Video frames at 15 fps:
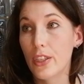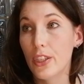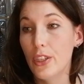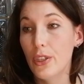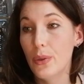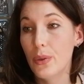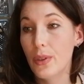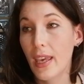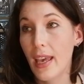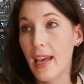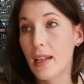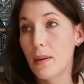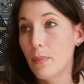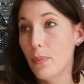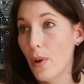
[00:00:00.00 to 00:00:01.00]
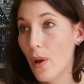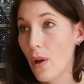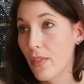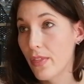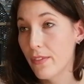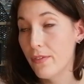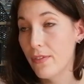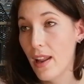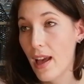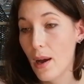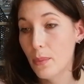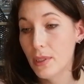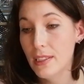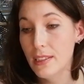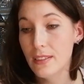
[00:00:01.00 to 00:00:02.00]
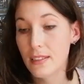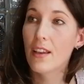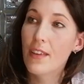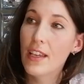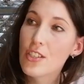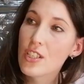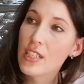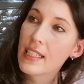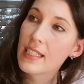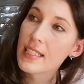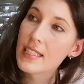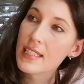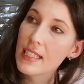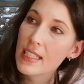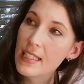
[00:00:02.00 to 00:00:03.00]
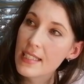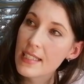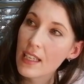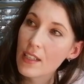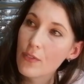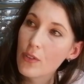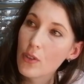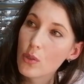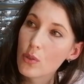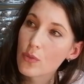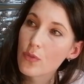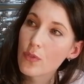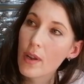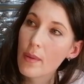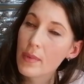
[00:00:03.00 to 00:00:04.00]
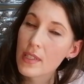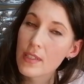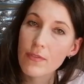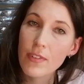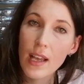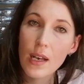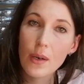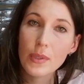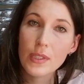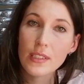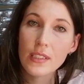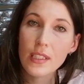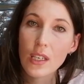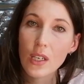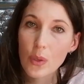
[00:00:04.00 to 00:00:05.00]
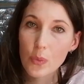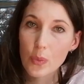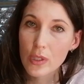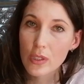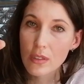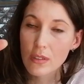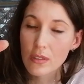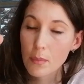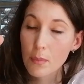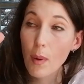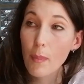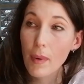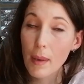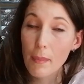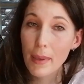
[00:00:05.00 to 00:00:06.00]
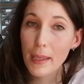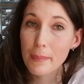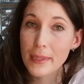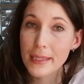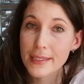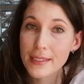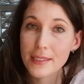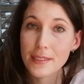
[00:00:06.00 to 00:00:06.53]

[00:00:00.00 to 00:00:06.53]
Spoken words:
you can plant the flowers. Eventually, the seeds that falls from the flowers will pop up babies.